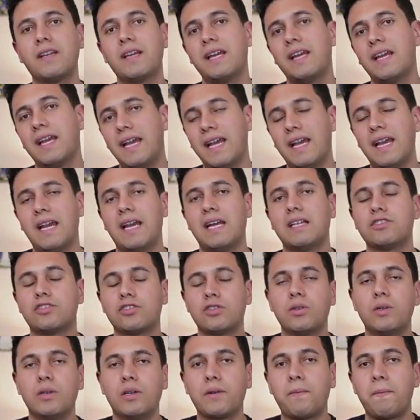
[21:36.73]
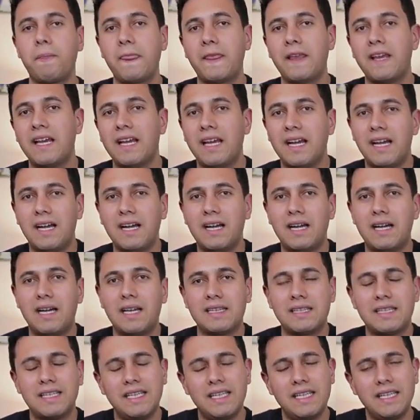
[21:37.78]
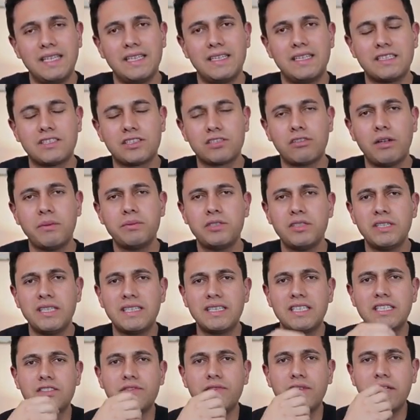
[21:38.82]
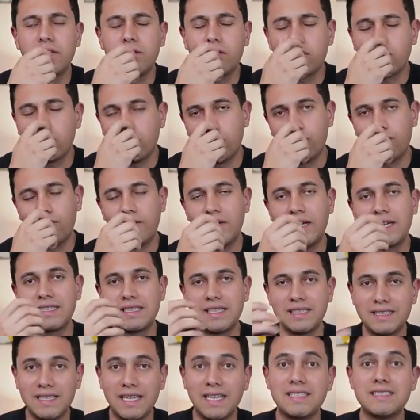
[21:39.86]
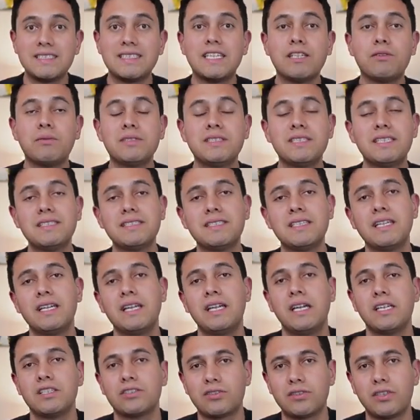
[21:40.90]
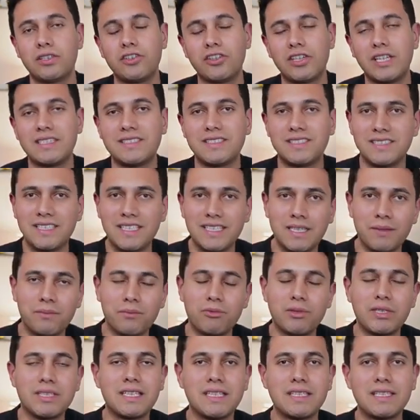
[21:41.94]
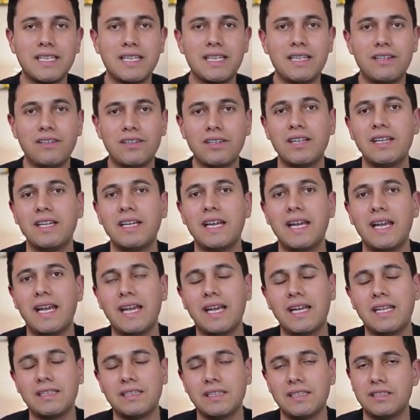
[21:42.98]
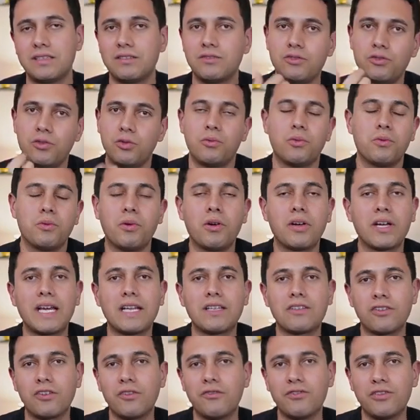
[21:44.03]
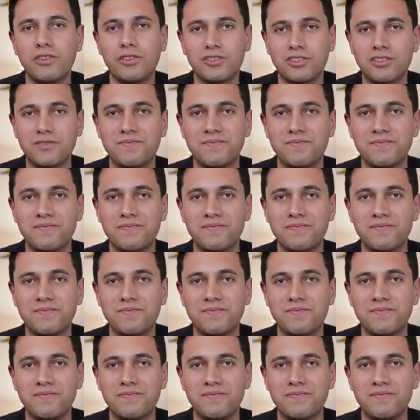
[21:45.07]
And so on. The description in this video, you'll find the 10 sequences so that you can see them written down and you won't get confused.